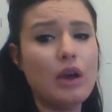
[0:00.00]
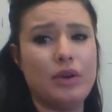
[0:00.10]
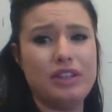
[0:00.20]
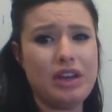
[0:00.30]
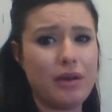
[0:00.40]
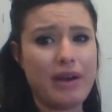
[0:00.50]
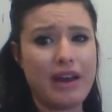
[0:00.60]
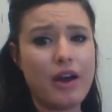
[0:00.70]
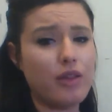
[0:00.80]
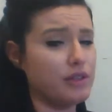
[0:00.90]
we talk about
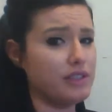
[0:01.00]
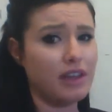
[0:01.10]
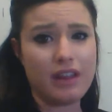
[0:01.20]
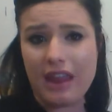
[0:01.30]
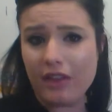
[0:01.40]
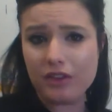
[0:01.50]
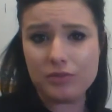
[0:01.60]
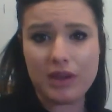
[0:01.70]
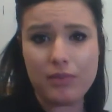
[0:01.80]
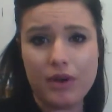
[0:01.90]
how those silly English
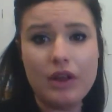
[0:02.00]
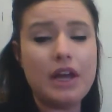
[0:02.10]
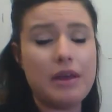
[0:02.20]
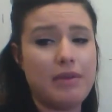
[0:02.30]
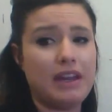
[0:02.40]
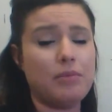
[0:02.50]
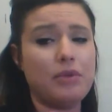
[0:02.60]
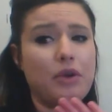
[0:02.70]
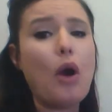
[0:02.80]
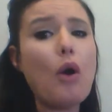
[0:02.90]
people made up
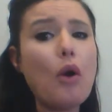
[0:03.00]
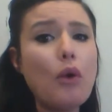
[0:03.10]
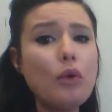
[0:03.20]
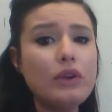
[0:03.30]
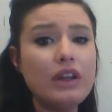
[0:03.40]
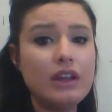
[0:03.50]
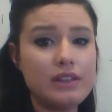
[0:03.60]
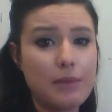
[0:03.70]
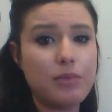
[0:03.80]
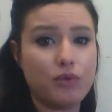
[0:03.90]
their own
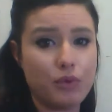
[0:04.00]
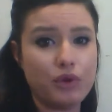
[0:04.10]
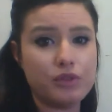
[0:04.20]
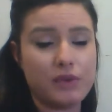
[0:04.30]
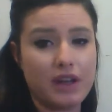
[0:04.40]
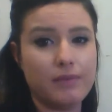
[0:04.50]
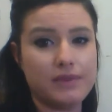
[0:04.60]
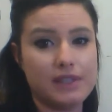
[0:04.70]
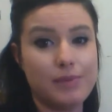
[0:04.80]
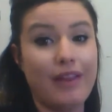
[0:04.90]
type of rules when it comes to
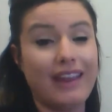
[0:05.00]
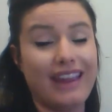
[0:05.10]
spelling.